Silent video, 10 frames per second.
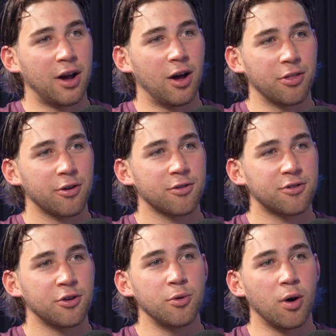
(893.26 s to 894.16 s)
others
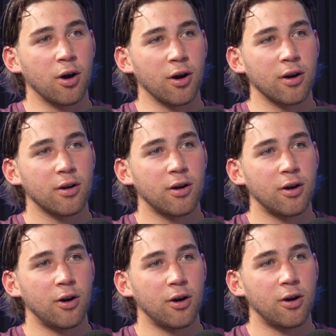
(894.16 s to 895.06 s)
who are
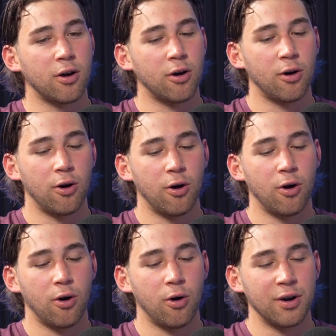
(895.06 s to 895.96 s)

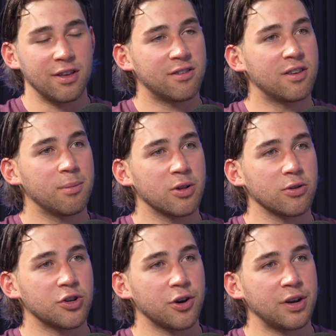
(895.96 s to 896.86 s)
on a similar
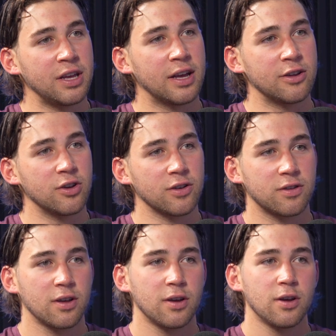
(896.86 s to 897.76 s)
journey and just